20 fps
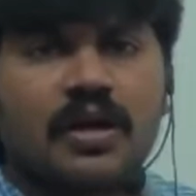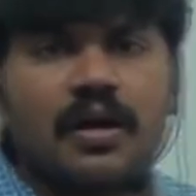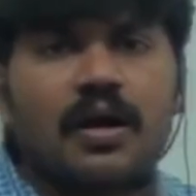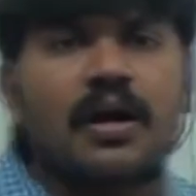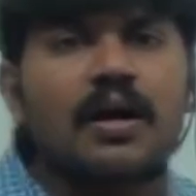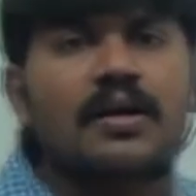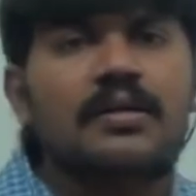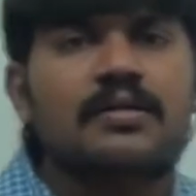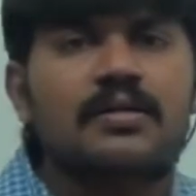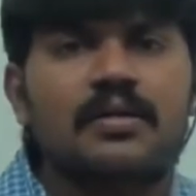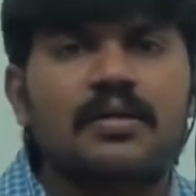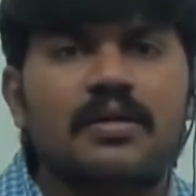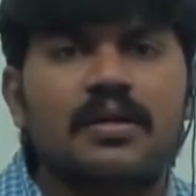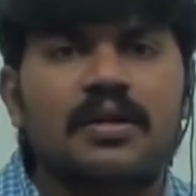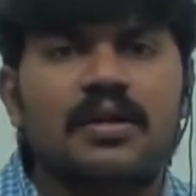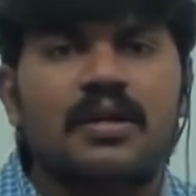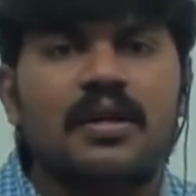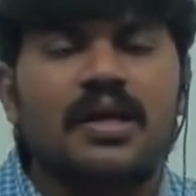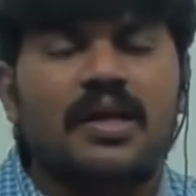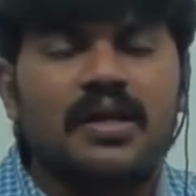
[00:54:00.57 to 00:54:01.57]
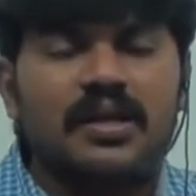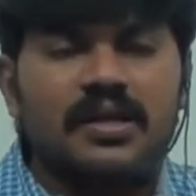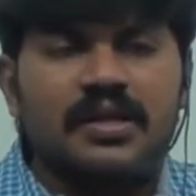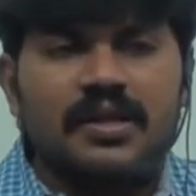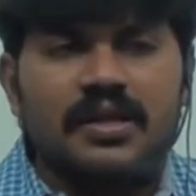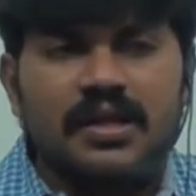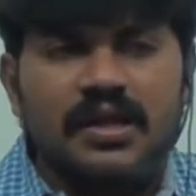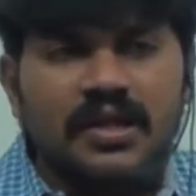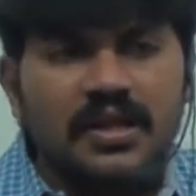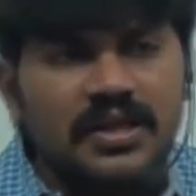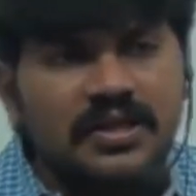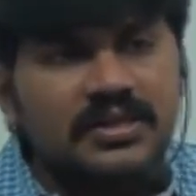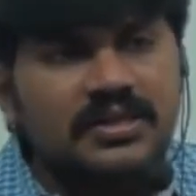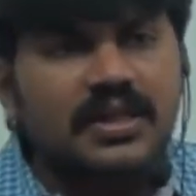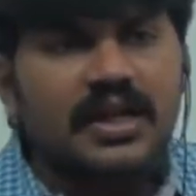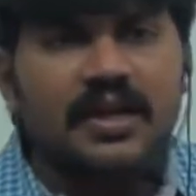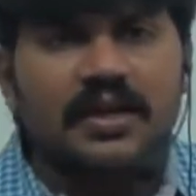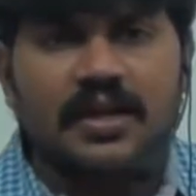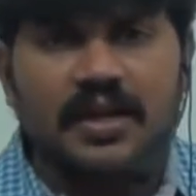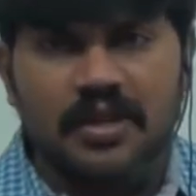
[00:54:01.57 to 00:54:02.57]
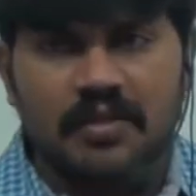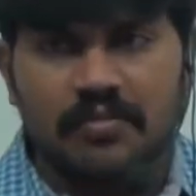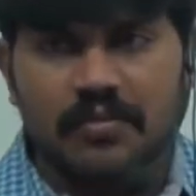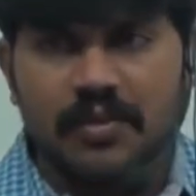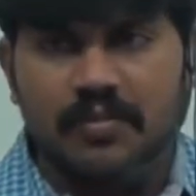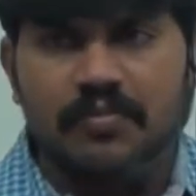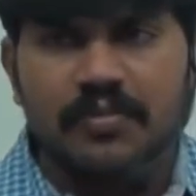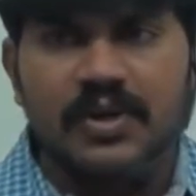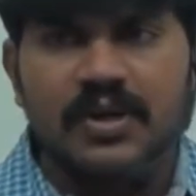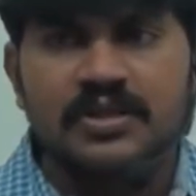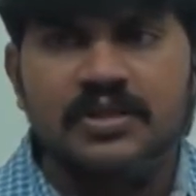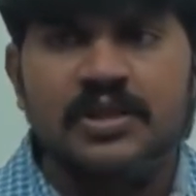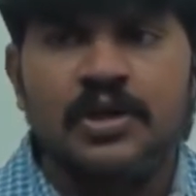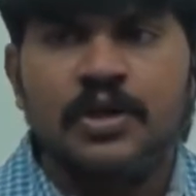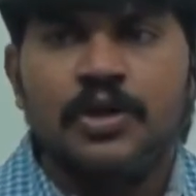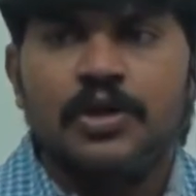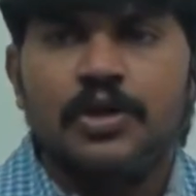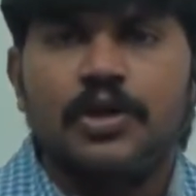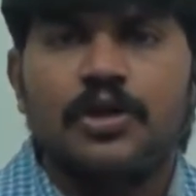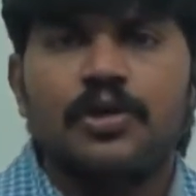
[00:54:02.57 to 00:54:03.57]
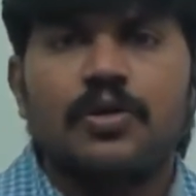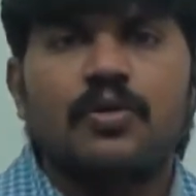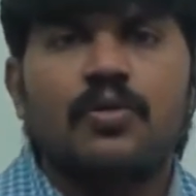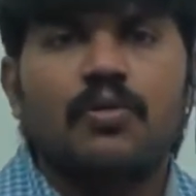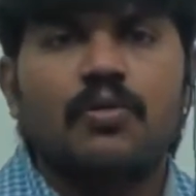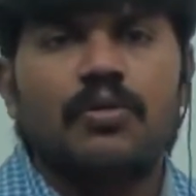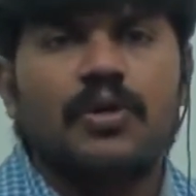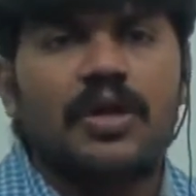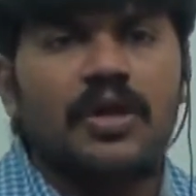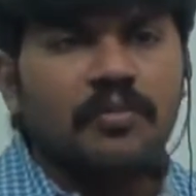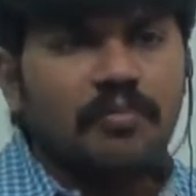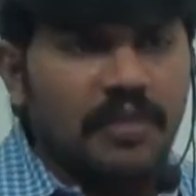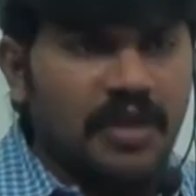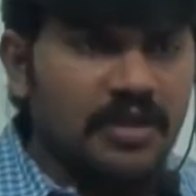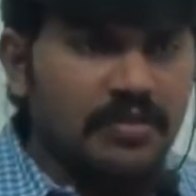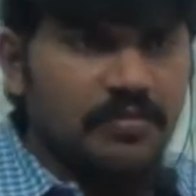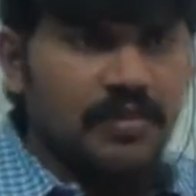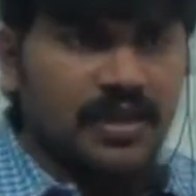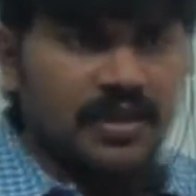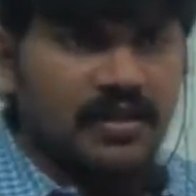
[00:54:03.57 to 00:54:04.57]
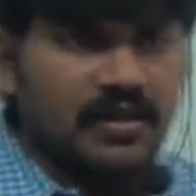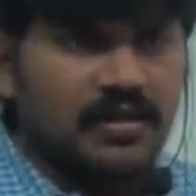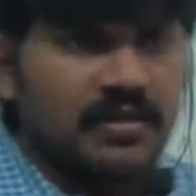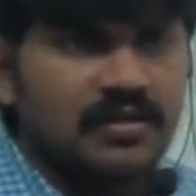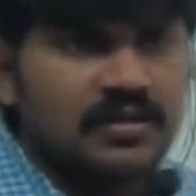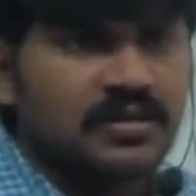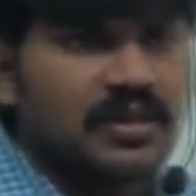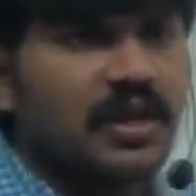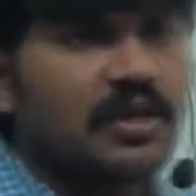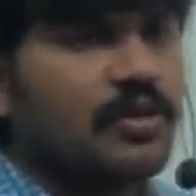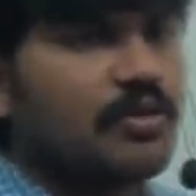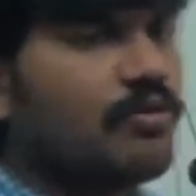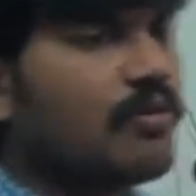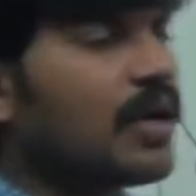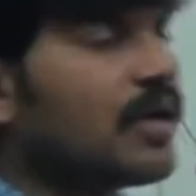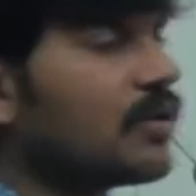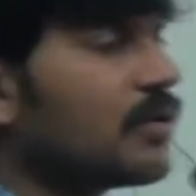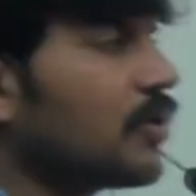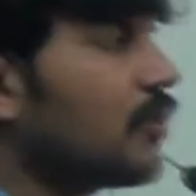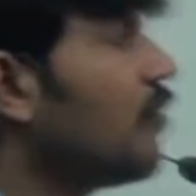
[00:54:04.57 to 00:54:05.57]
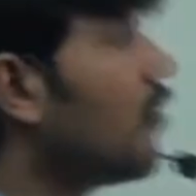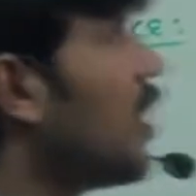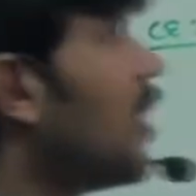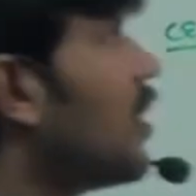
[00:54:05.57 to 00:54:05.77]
can't declare any static members including main method. Sir, you can't